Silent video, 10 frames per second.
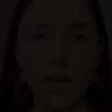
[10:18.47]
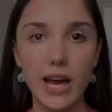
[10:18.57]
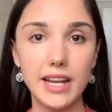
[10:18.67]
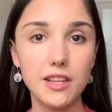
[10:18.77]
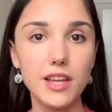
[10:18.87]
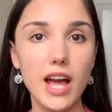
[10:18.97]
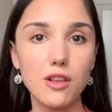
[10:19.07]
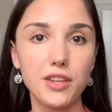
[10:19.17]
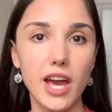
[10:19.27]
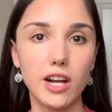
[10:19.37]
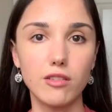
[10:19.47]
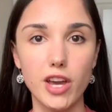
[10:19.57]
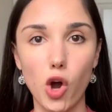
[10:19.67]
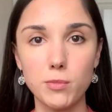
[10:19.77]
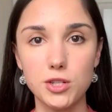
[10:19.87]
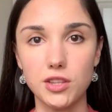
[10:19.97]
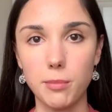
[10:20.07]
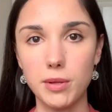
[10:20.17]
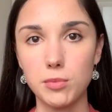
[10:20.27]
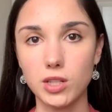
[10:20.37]
Another healthcare career option that
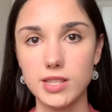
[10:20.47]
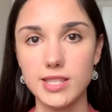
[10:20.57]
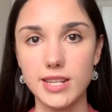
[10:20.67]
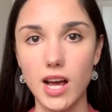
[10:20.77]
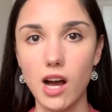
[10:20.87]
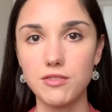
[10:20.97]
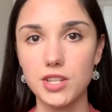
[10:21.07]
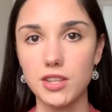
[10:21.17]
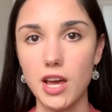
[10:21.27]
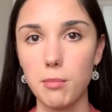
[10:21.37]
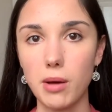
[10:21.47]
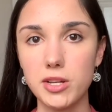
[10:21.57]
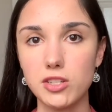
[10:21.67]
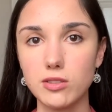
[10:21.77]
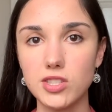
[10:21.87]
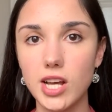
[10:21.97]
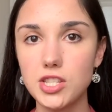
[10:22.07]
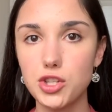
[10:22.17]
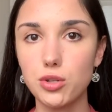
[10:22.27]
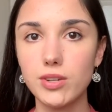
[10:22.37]
people consider after their biomedical science
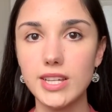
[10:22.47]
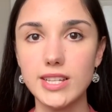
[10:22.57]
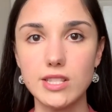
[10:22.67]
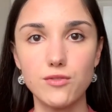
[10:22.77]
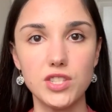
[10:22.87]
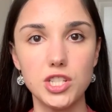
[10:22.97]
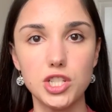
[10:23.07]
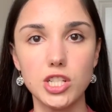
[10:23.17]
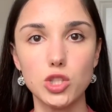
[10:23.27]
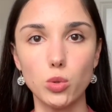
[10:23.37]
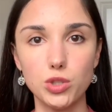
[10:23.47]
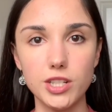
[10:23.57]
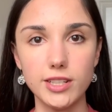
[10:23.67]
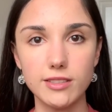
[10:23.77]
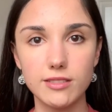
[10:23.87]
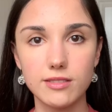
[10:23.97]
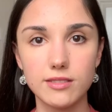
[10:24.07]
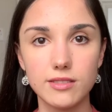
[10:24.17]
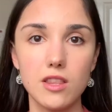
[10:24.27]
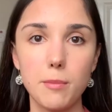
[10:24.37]
degree is physician associate.
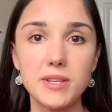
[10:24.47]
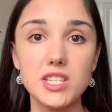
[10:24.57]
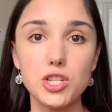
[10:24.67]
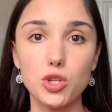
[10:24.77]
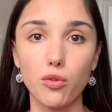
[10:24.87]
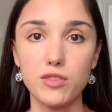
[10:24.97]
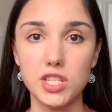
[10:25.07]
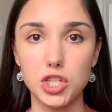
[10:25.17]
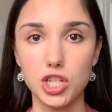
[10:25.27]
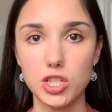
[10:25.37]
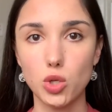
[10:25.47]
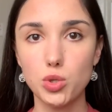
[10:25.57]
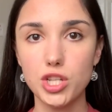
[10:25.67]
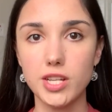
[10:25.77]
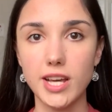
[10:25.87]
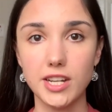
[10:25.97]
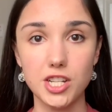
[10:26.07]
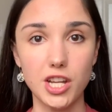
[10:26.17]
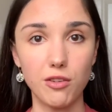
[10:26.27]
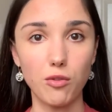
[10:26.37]
The position of physician associate
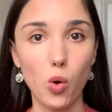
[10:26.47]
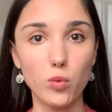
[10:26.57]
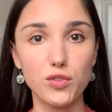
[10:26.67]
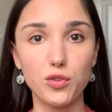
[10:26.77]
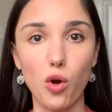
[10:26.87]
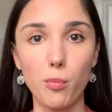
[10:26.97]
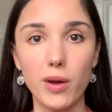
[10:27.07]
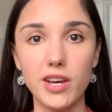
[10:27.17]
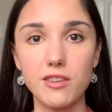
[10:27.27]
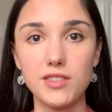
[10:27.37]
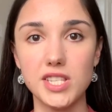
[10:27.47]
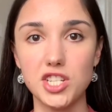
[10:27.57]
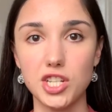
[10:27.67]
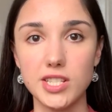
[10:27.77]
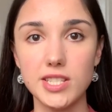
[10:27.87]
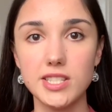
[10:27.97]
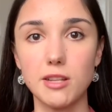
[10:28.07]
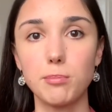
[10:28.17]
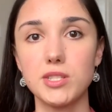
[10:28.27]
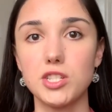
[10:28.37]
actually evolved from a physician assistant
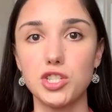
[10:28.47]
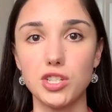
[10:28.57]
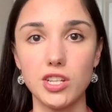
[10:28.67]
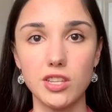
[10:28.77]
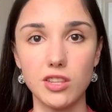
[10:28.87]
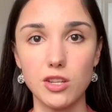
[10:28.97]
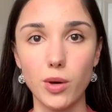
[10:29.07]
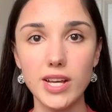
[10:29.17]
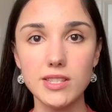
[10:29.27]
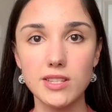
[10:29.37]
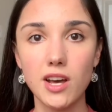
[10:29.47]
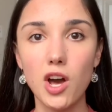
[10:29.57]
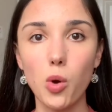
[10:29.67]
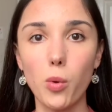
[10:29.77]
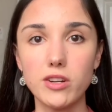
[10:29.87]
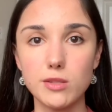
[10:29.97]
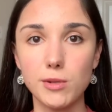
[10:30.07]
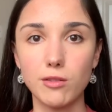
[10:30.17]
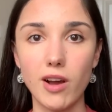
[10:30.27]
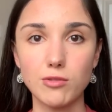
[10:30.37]
position in the US, where it's been
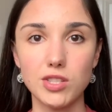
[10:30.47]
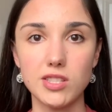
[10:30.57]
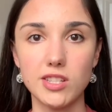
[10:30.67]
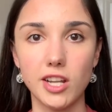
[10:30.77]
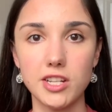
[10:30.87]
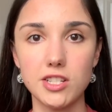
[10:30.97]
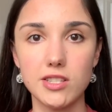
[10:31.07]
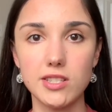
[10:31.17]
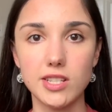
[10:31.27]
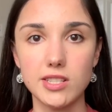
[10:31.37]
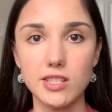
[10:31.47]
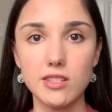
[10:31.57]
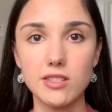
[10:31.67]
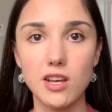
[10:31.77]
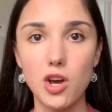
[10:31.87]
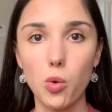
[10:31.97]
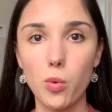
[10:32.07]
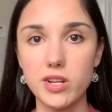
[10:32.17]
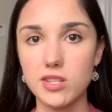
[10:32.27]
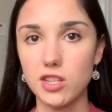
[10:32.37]
around since the 1960s,
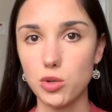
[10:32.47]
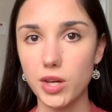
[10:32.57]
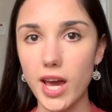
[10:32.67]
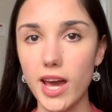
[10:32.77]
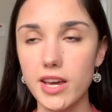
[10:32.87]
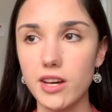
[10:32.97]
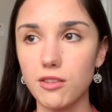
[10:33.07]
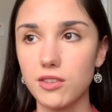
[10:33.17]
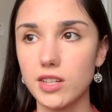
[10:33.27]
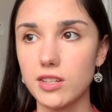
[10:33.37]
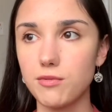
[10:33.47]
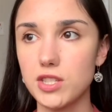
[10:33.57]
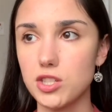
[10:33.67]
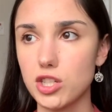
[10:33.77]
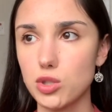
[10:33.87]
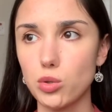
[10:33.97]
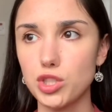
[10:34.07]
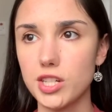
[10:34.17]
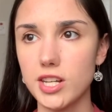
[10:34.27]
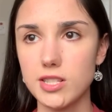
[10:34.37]
whereas in the UK, I think physician
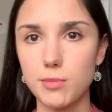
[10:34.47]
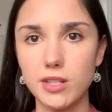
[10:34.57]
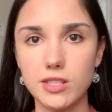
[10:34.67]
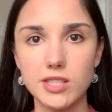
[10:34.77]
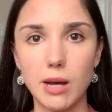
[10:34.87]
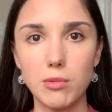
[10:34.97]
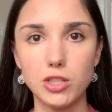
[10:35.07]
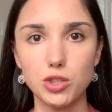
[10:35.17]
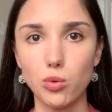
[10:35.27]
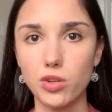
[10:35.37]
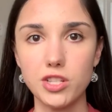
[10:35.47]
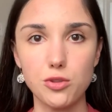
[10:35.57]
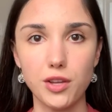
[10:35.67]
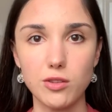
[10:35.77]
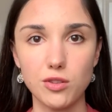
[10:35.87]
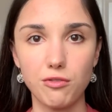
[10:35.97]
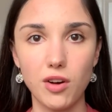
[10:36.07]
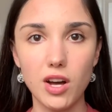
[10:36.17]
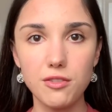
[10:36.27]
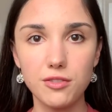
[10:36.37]
associate has been established only in
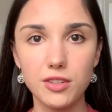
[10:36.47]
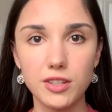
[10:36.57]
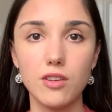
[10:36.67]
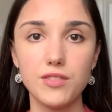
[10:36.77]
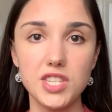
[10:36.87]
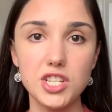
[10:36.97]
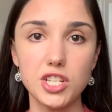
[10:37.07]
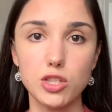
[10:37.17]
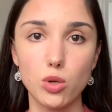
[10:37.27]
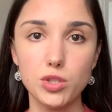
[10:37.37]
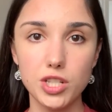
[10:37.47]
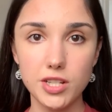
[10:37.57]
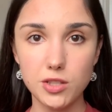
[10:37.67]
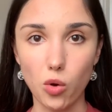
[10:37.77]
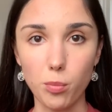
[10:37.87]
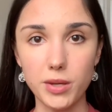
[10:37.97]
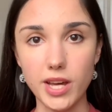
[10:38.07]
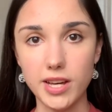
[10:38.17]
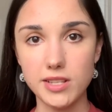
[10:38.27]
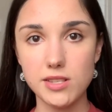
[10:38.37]
2005. Physician associates, or
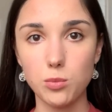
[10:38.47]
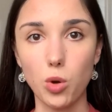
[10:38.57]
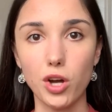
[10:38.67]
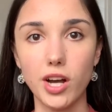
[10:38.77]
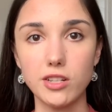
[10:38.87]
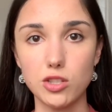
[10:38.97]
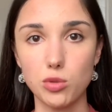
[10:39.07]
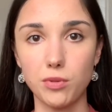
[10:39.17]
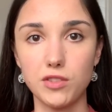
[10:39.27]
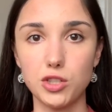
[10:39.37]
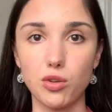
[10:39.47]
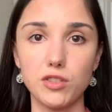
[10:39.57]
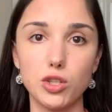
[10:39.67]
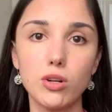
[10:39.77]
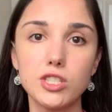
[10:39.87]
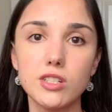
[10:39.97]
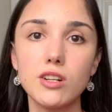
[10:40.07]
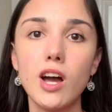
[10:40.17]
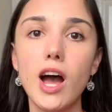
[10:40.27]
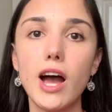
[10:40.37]
PAs, work under supervision of a doctor,
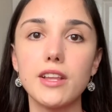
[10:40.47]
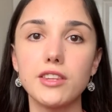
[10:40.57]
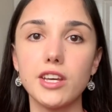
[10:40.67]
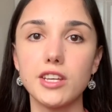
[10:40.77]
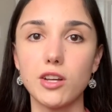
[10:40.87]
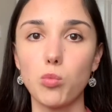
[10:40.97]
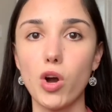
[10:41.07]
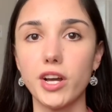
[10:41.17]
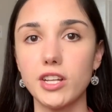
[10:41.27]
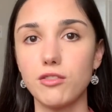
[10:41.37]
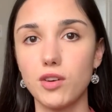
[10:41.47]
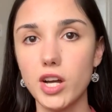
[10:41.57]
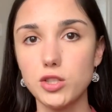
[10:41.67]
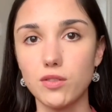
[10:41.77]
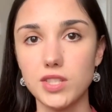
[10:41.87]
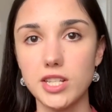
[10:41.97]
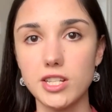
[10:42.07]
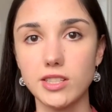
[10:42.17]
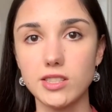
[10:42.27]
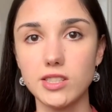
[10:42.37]
and they can work in a variety of
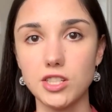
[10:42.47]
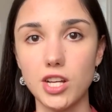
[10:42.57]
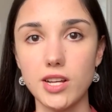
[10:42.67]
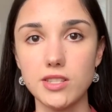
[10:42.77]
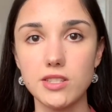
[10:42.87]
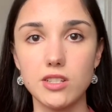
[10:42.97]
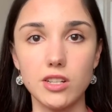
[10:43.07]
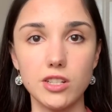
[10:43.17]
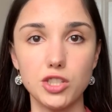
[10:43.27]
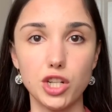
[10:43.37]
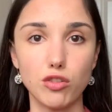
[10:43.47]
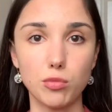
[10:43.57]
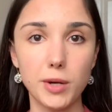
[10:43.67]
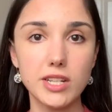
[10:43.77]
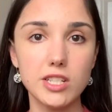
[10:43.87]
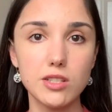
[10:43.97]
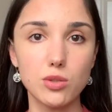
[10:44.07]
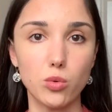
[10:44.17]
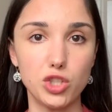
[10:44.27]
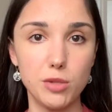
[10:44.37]
settings such as general practice
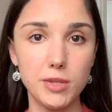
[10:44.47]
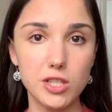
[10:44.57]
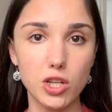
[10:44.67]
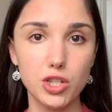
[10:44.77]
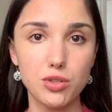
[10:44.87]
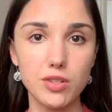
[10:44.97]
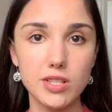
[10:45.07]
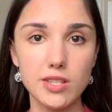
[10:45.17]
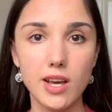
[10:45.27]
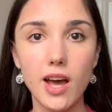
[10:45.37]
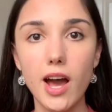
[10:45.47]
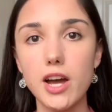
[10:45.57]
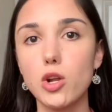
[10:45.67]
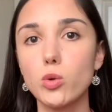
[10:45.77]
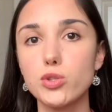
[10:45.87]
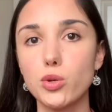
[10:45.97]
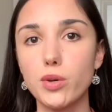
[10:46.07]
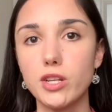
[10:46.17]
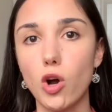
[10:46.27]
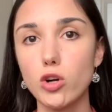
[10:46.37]
or GP surgeries, and also
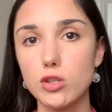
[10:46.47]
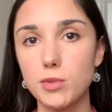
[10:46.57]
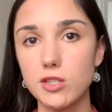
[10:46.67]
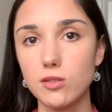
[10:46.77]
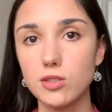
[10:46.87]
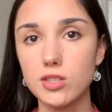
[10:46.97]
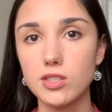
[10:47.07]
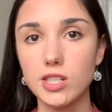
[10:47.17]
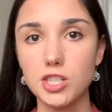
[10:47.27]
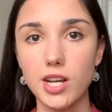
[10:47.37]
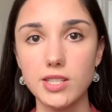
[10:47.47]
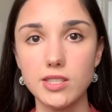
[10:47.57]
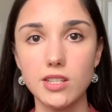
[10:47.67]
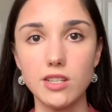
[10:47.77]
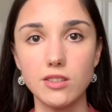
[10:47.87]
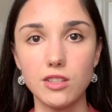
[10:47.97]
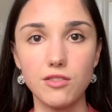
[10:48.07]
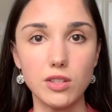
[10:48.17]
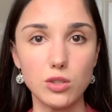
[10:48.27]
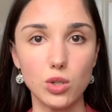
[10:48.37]
in hospitals such as in the
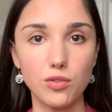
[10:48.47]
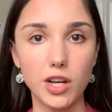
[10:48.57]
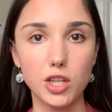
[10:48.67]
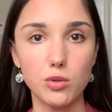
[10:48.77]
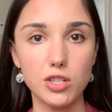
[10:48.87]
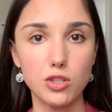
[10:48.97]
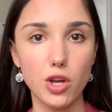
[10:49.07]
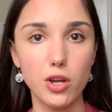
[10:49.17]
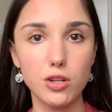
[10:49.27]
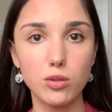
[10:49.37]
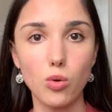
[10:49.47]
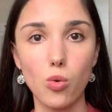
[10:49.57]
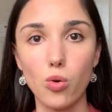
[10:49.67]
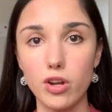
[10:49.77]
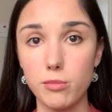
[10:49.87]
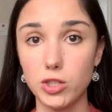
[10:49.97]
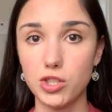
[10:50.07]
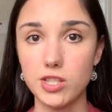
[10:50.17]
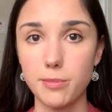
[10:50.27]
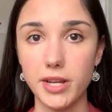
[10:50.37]
fields of acute internal or
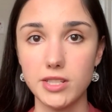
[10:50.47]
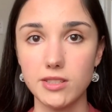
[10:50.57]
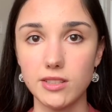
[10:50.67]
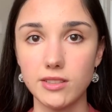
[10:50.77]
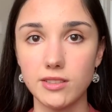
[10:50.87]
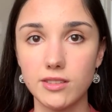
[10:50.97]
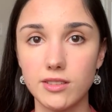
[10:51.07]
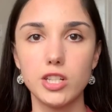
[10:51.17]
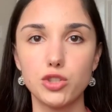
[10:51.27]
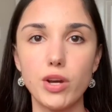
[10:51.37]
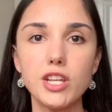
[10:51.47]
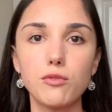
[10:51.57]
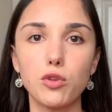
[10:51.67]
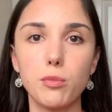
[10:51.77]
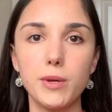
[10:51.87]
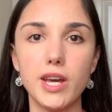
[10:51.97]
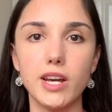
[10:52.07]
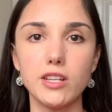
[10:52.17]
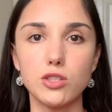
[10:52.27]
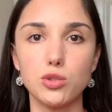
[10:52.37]
emergency medicine. Training for the PA
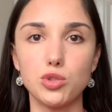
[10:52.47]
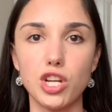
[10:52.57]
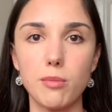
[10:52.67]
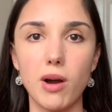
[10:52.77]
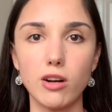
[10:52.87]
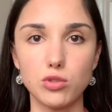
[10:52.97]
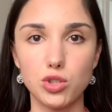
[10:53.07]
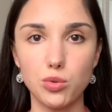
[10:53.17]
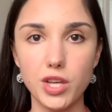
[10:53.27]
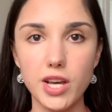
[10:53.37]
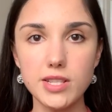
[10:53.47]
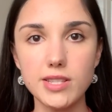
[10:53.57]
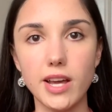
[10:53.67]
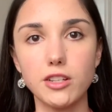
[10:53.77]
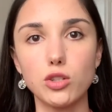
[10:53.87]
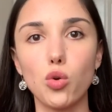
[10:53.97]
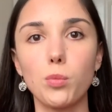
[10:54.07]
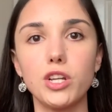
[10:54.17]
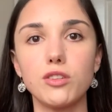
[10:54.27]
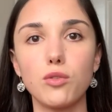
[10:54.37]
is usually about 2 years, and it
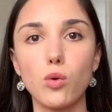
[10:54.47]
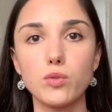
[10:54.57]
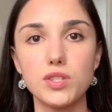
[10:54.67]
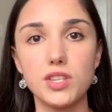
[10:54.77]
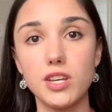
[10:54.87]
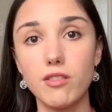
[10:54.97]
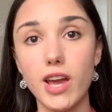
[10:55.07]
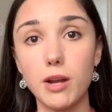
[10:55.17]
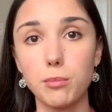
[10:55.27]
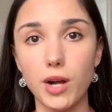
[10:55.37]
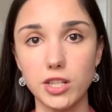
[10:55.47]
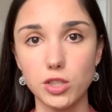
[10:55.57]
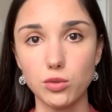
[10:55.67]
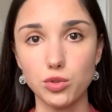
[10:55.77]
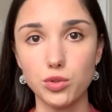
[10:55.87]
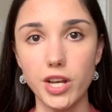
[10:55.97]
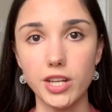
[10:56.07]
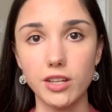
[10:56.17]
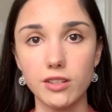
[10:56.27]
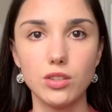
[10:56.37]
normally involves theory and practical training.